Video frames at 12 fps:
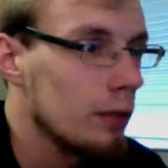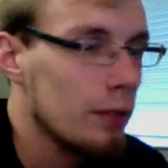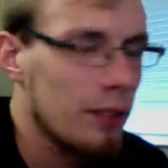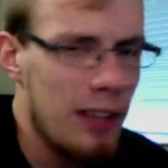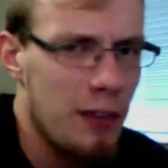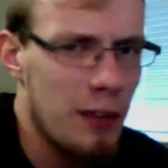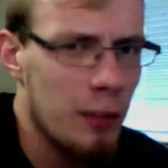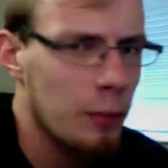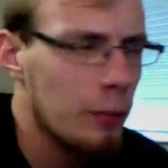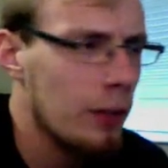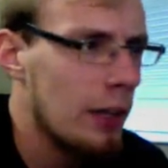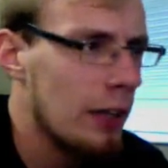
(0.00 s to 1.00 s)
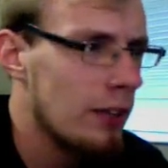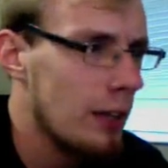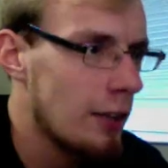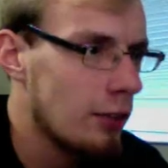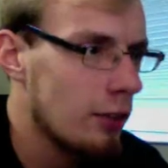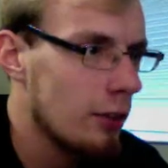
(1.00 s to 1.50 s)
I think when we get a
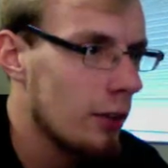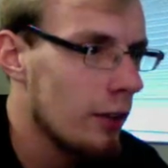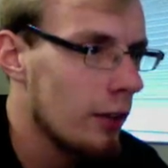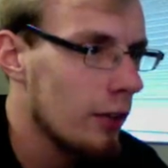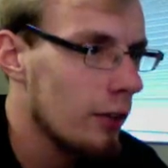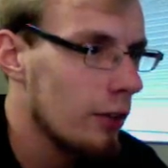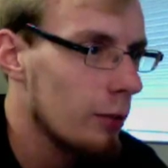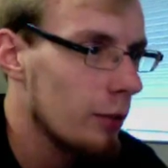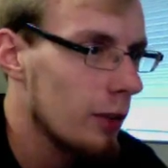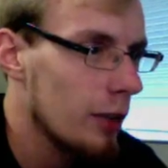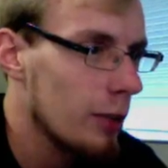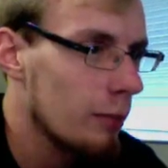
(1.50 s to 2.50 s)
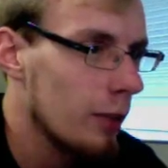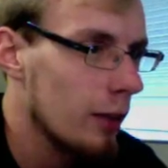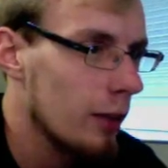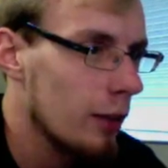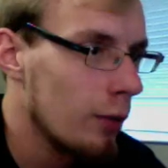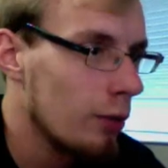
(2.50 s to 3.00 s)
texture on there, it's going to become
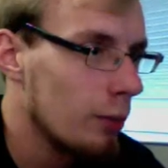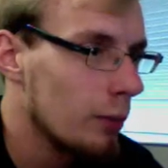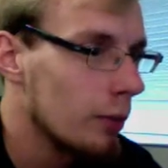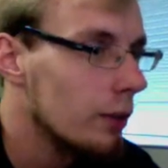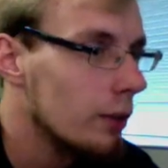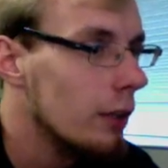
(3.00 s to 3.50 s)
unnoticeable.